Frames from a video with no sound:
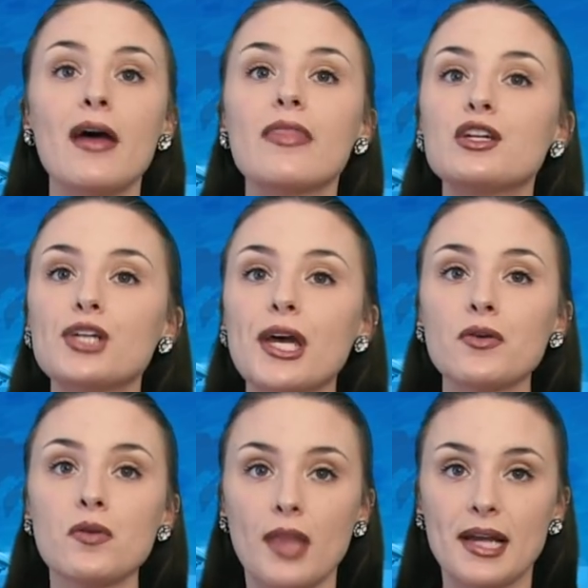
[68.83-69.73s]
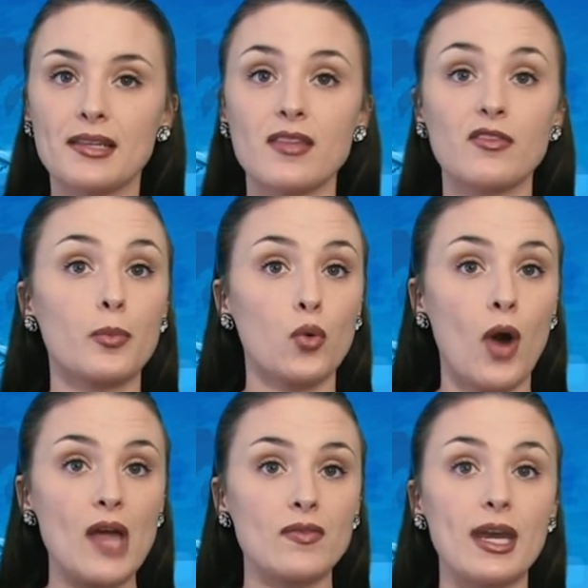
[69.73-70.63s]
the general license for
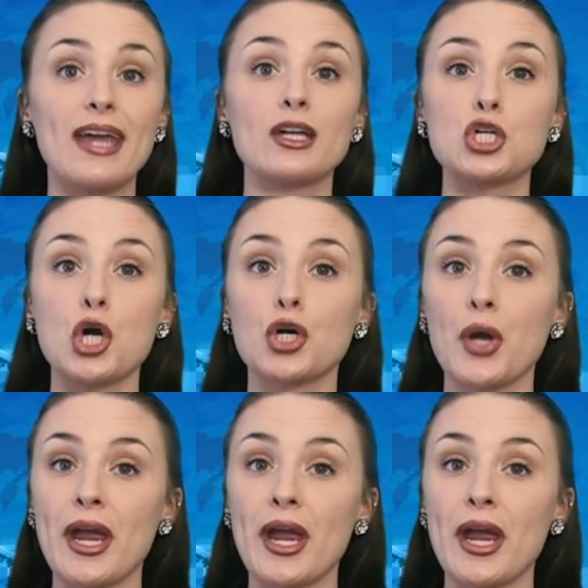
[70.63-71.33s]
private and charter